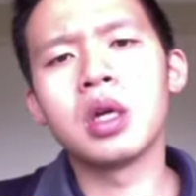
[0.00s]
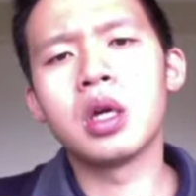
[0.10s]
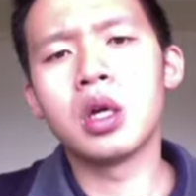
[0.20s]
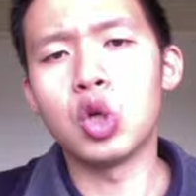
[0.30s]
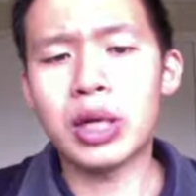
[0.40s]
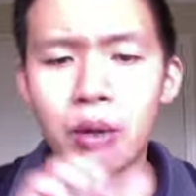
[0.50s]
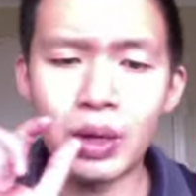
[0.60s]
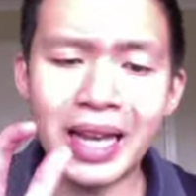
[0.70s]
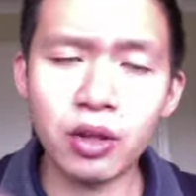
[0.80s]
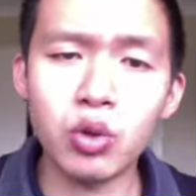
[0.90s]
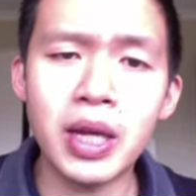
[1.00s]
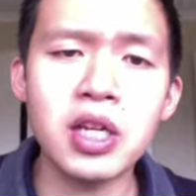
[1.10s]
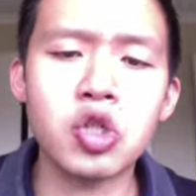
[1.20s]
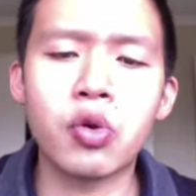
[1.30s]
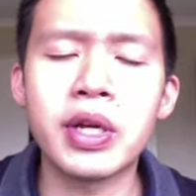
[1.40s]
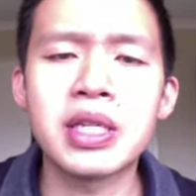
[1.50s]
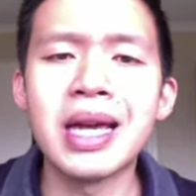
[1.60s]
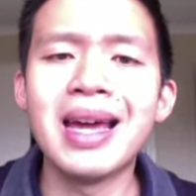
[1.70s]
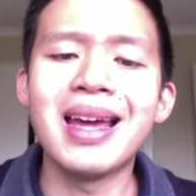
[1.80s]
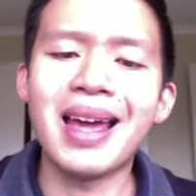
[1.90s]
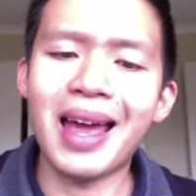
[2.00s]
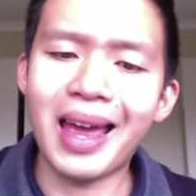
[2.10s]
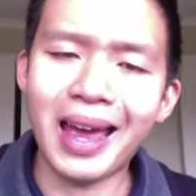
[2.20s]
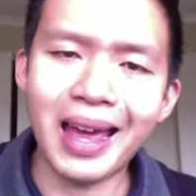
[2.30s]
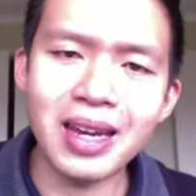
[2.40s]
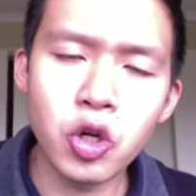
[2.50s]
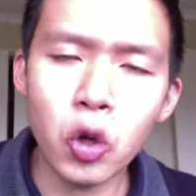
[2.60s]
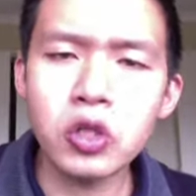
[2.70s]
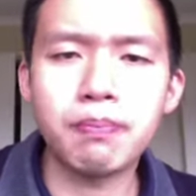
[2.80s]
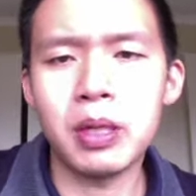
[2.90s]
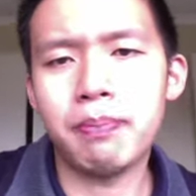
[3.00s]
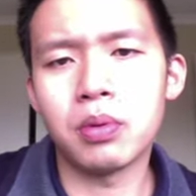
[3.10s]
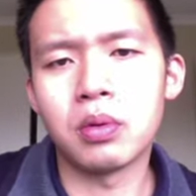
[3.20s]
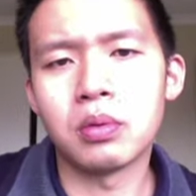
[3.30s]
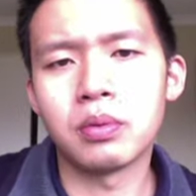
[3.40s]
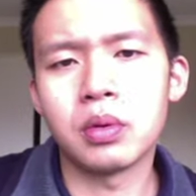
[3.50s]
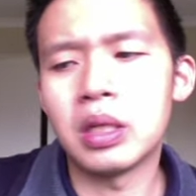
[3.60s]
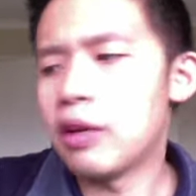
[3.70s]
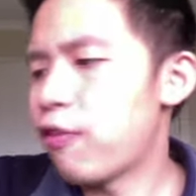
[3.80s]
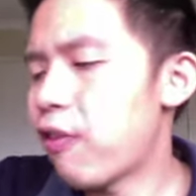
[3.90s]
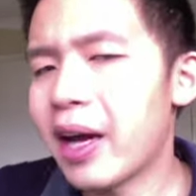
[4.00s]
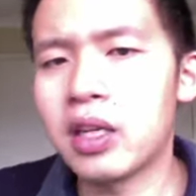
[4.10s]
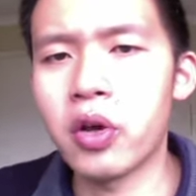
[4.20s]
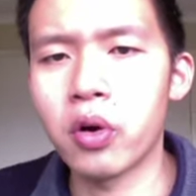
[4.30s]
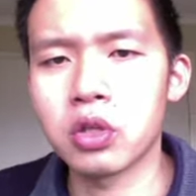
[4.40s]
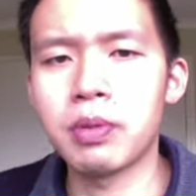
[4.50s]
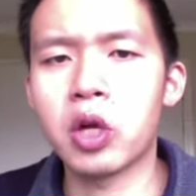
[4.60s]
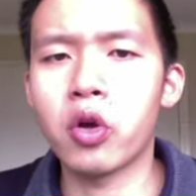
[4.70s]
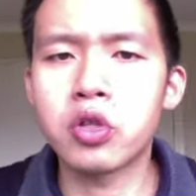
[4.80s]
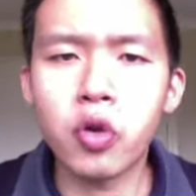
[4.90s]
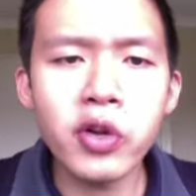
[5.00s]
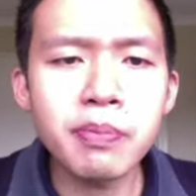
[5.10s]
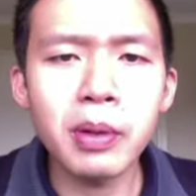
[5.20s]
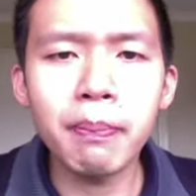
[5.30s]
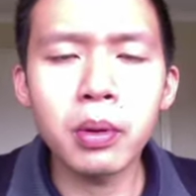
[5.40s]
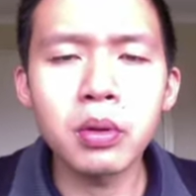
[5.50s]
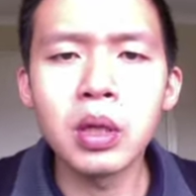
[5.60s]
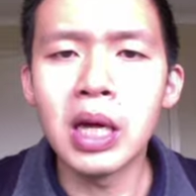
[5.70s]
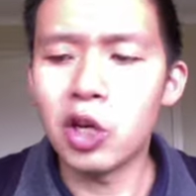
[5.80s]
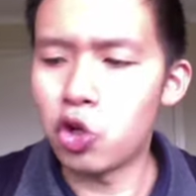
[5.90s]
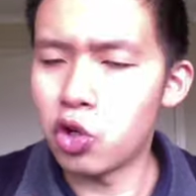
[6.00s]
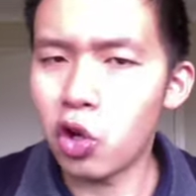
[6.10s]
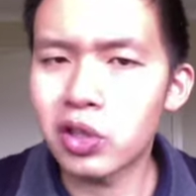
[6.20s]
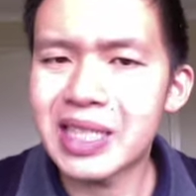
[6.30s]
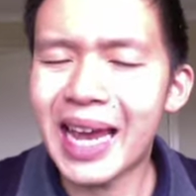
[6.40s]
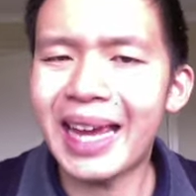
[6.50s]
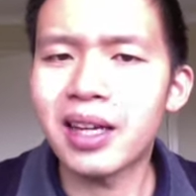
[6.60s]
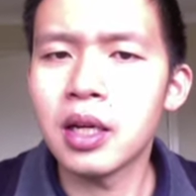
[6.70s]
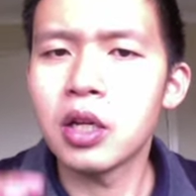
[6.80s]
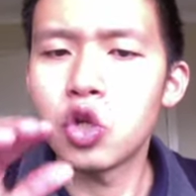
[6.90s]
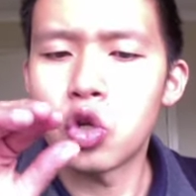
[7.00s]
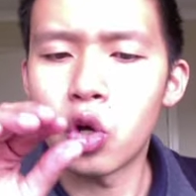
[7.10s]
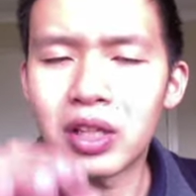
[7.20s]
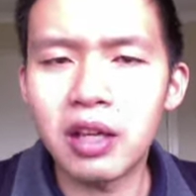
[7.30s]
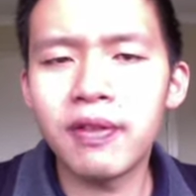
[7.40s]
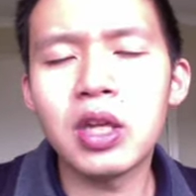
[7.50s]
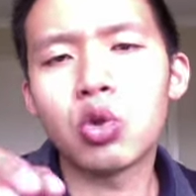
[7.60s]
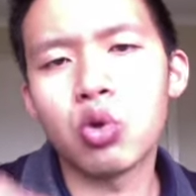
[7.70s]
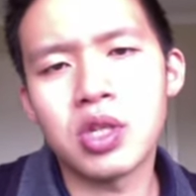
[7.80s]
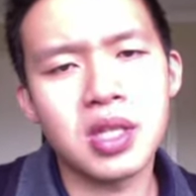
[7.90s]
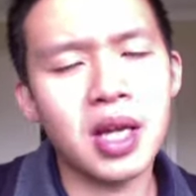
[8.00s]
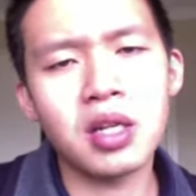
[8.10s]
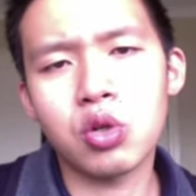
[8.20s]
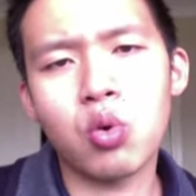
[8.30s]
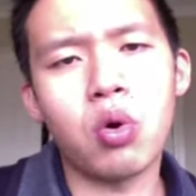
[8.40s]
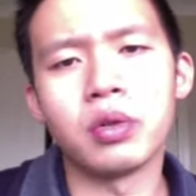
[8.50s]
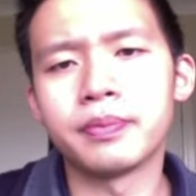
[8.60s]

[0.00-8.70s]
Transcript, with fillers: You can relate to their stories, and those people defy the odds because those people do not take, do not give in to status quo.